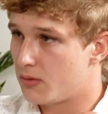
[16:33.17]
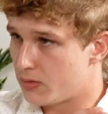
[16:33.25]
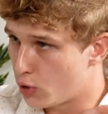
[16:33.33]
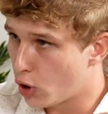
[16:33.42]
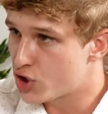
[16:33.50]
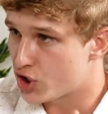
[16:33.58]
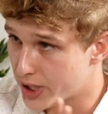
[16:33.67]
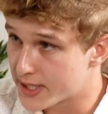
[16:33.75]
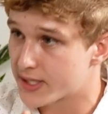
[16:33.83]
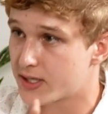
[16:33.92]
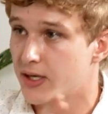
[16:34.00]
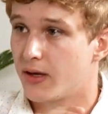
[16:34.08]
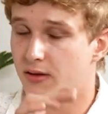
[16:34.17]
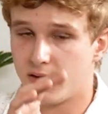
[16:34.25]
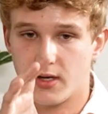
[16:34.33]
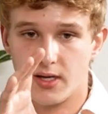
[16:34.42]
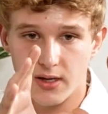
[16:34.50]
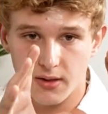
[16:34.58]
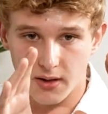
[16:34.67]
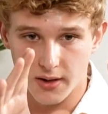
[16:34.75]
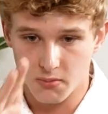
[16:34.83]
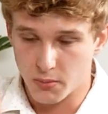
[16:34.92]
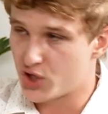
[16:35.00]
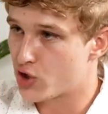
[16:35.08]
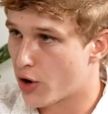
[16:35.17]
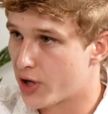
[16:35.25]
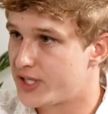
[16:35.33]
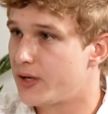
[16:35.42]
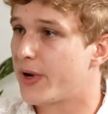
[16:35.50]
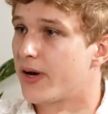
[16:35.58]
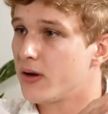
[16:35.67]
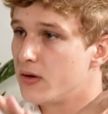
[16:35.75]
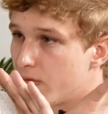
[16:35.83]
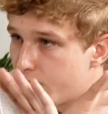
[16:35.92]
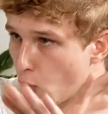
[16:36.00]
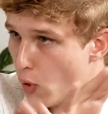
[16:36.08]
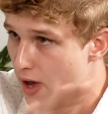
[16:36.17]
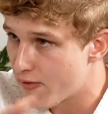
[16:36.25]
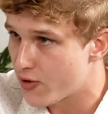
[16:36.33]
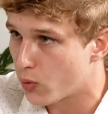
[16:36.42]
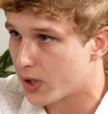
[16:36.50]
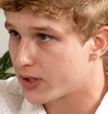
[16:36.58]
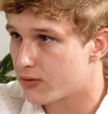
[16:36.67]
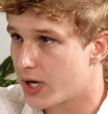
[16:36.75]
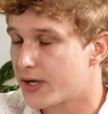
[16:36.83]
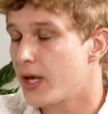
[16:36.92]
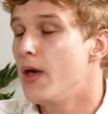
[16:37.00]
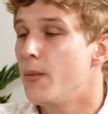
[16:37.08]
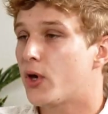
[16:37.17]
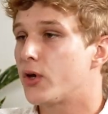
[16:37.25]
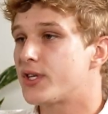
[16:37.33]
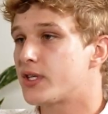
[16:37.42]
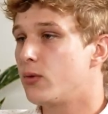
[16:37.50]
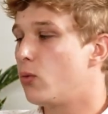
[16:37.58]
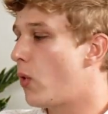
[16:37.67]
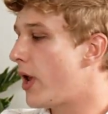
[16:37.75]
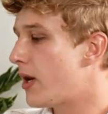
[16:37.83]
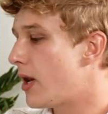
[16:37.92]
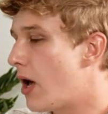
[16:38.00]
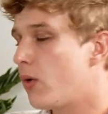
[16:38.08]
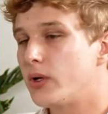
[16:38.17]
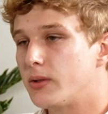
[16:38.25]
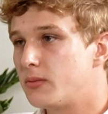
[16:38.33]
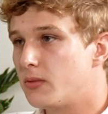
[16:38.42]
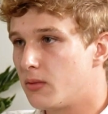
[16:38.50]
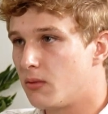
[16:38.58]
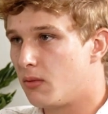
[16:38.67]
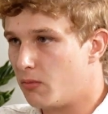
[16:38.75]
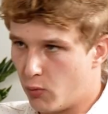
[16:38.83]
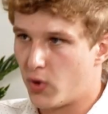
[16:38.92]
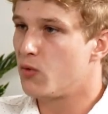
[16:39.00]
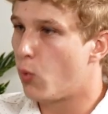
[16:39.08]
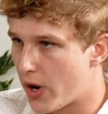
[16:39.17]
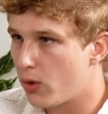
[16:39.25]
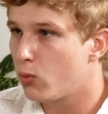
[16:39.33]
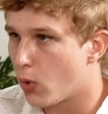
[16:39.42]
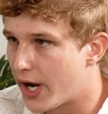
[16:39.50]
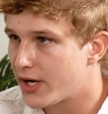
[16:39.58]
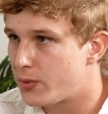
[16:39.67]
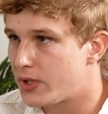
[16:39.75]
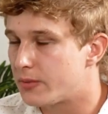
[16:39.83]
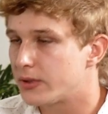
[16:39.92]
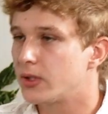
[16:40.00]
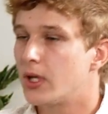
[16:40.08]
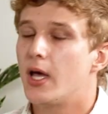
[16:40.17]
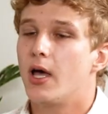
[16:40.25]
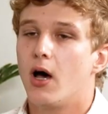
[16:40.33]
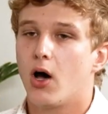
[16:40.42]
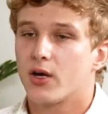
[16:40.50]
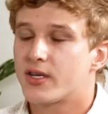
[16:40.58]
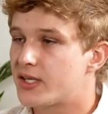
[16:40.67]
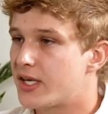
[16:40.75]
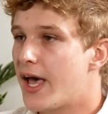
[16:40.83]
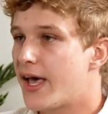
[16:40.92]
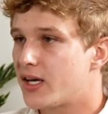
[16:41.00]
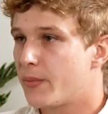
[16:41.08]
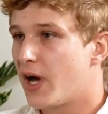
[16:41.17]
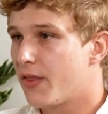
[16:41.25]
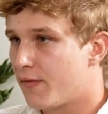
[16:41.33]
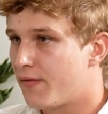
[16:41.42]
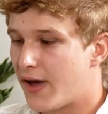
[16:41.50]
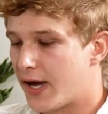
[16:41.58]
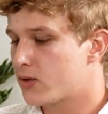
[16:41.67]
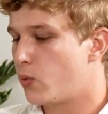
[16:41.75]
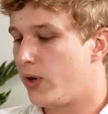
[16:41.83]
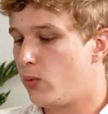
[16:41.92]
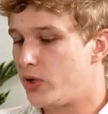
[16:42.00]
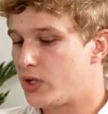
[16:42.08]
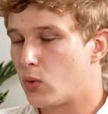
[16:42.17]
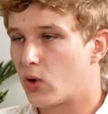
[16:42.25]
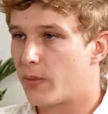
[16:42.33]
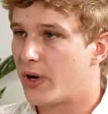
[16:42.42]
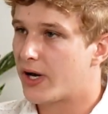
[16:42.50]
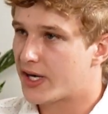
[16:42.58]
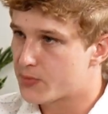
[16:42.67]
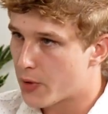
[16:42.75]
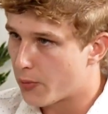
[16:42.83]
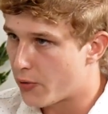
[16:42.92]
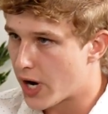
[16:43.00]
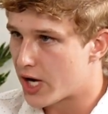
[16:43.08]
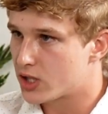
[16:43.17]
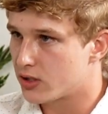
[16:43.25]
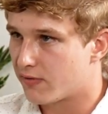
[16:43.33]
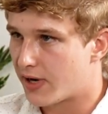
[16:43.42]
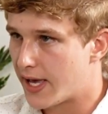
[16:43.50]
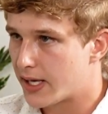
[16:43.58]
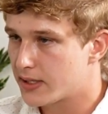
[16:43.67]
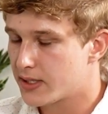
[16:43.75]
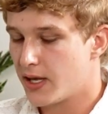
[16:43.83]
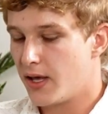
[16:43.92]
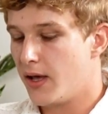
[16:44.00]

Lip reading: not just the majority, but for everyone, right? Because when white people are sad about the fact when we talk about expropriation of land,